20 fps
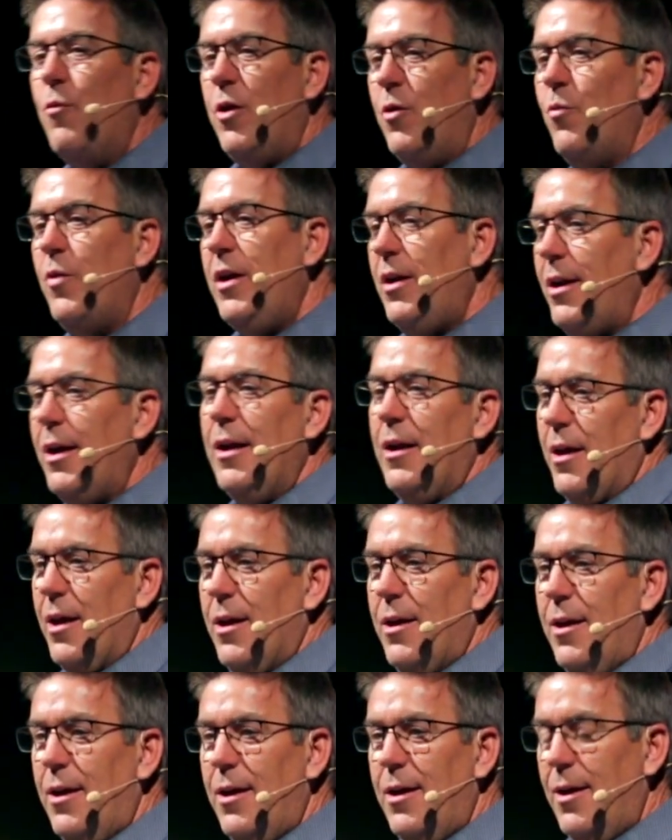when we need
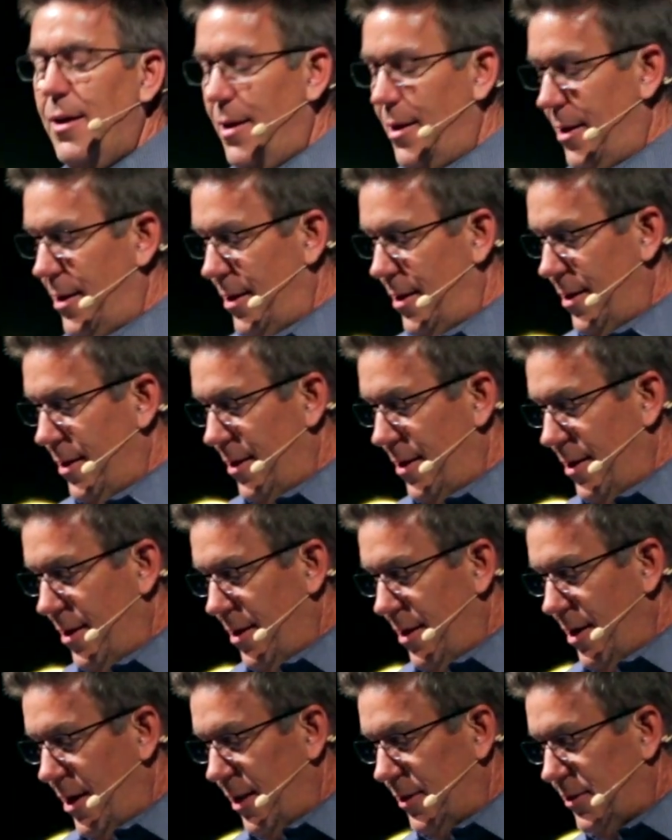it.
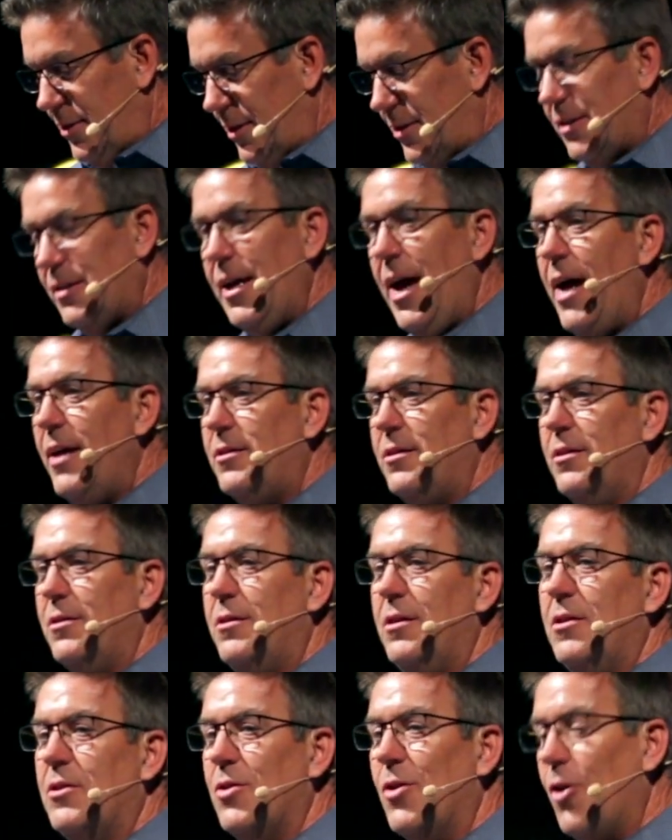And success is
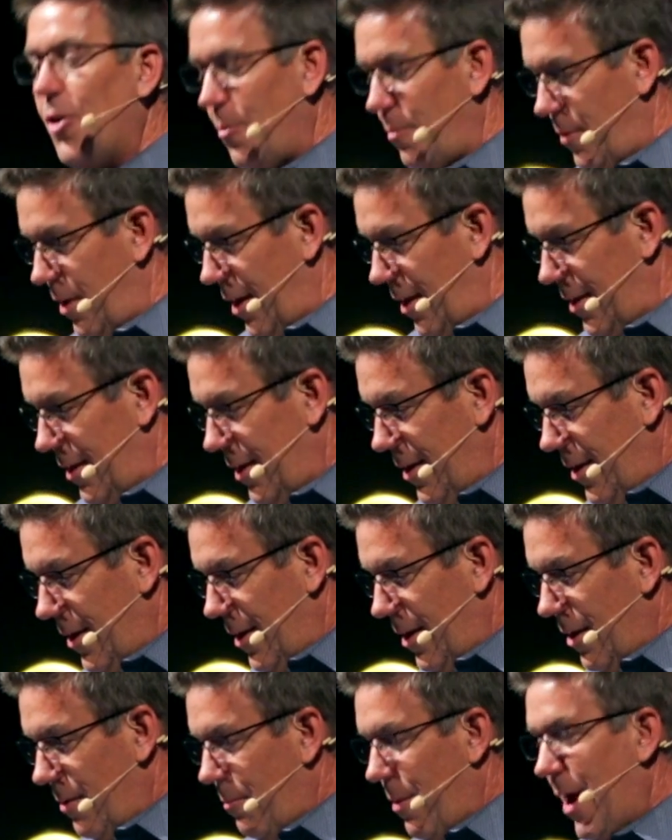determined
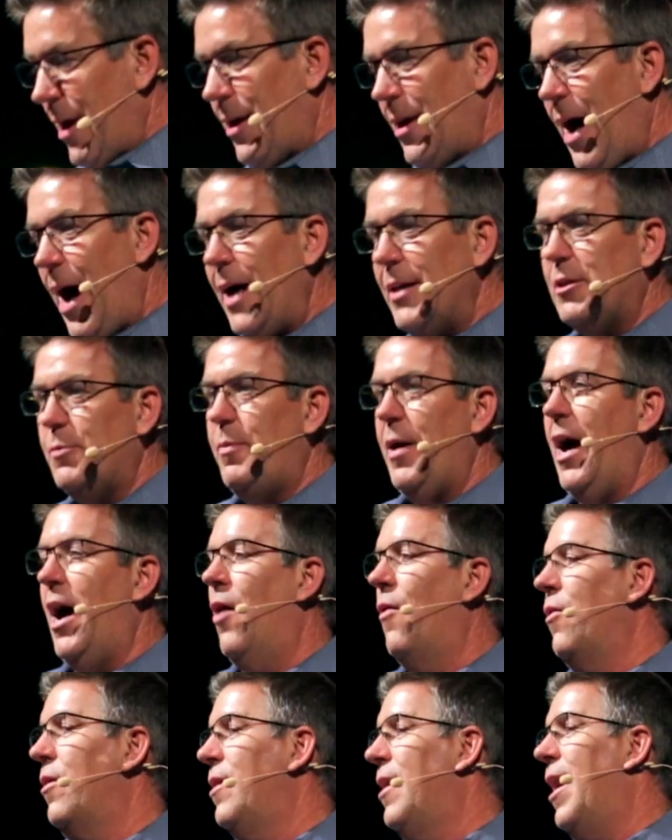by God's
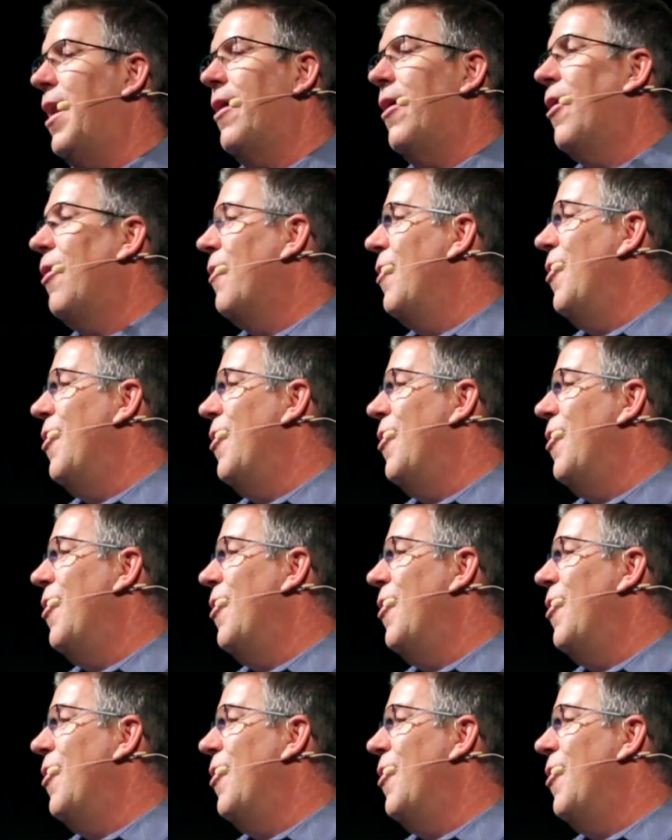power, not our